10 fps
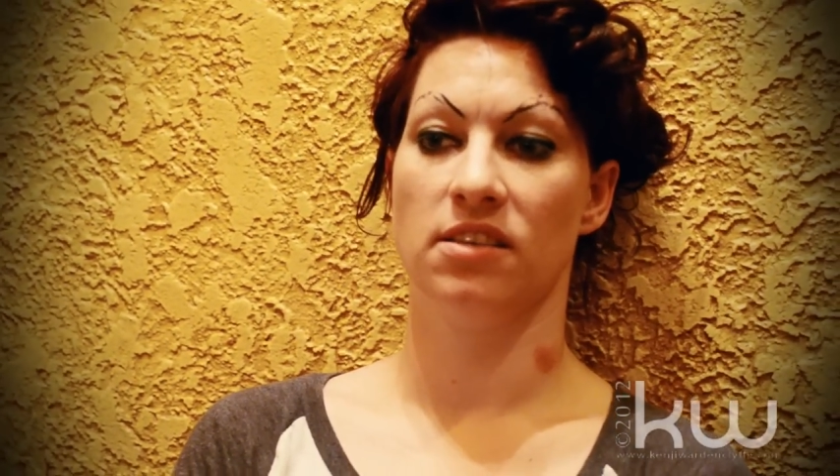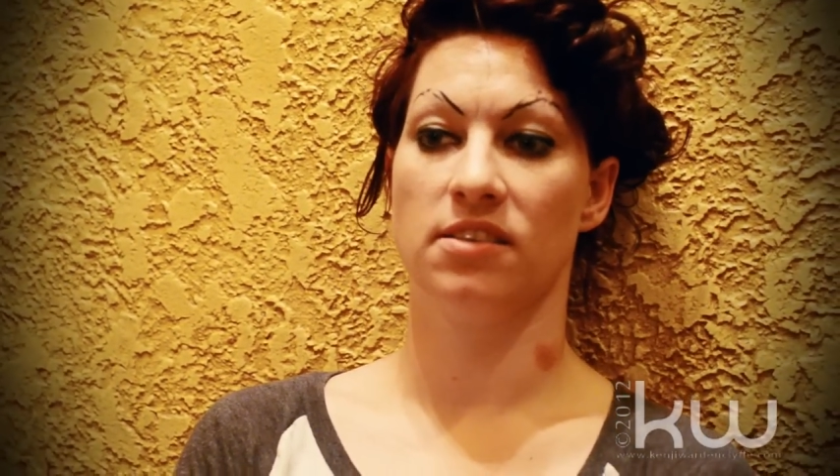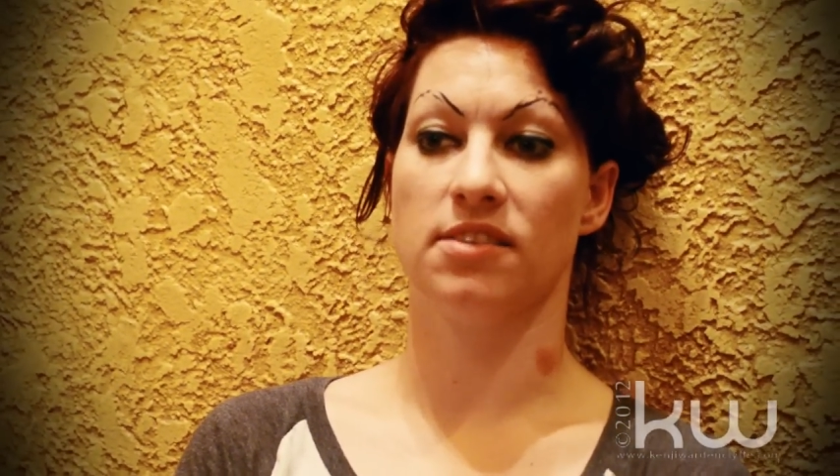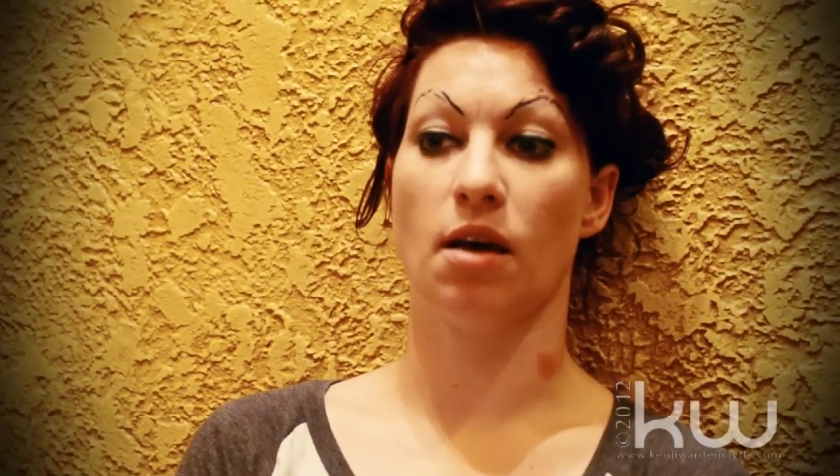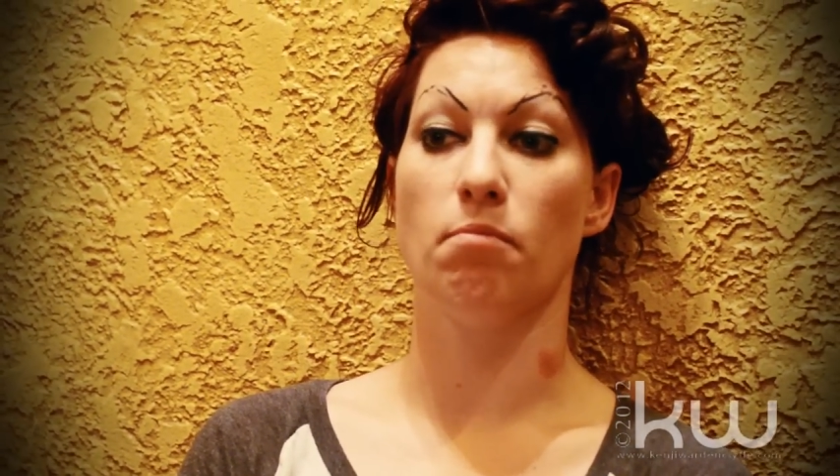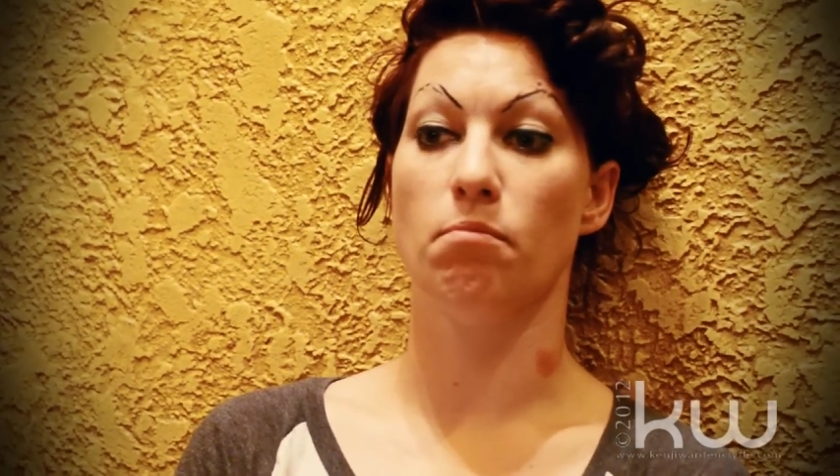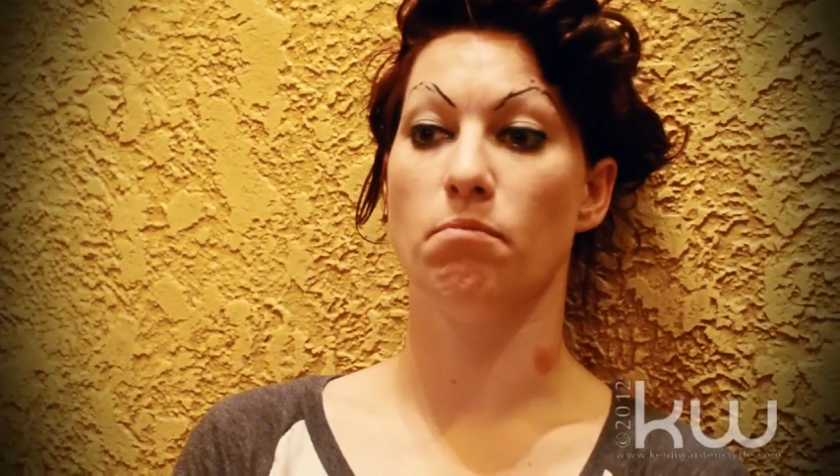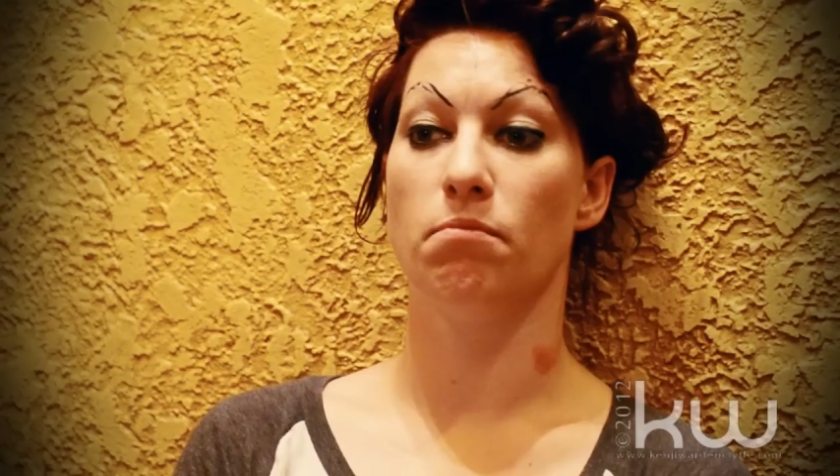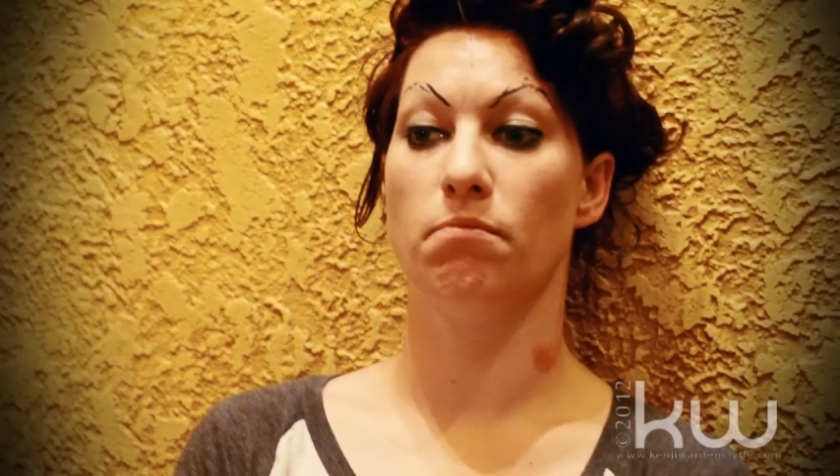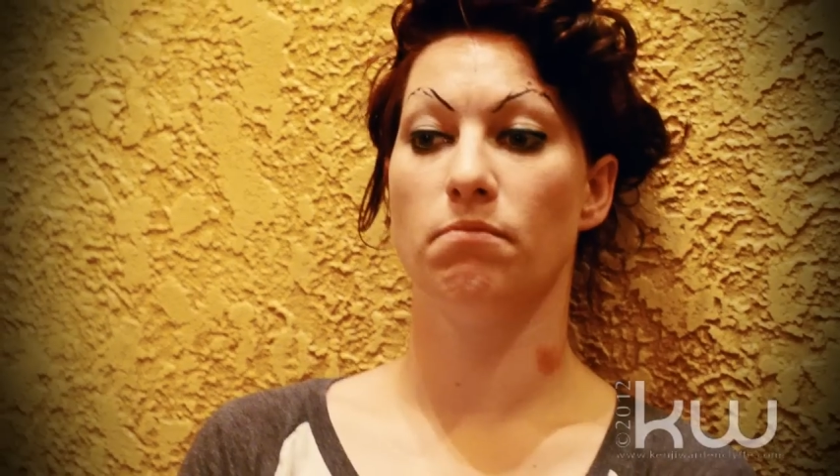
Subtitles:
some